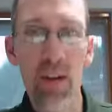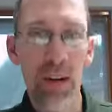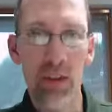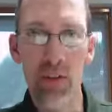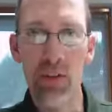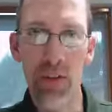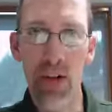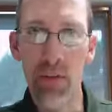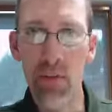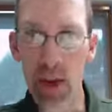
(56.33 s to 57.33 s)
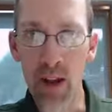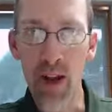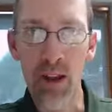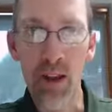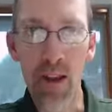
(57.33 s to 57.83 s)
It's just that I'm
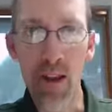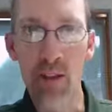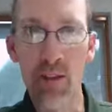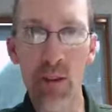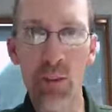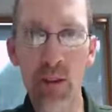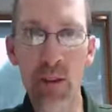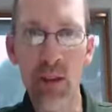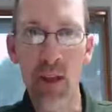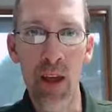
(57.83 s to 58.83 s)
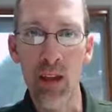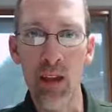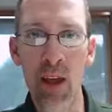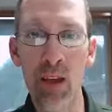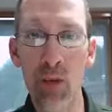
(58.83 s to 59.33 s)
finite and
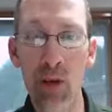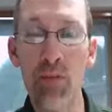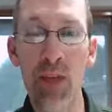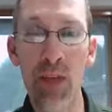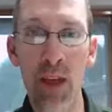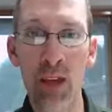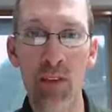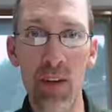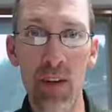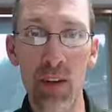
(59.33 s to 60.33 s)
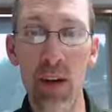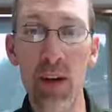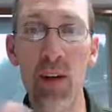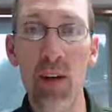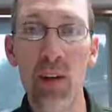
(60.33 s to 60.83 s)
can't do everything that has to get done.
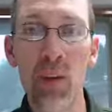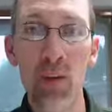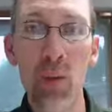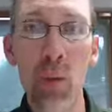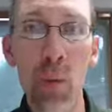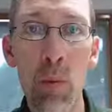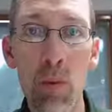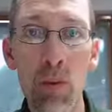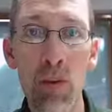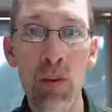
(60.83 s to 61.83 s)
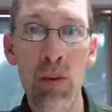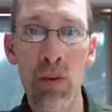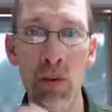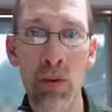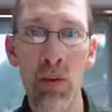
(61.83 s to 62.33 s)
So we'll be moving
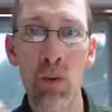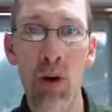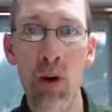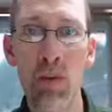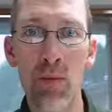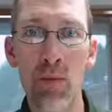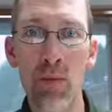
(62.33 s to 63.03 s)
to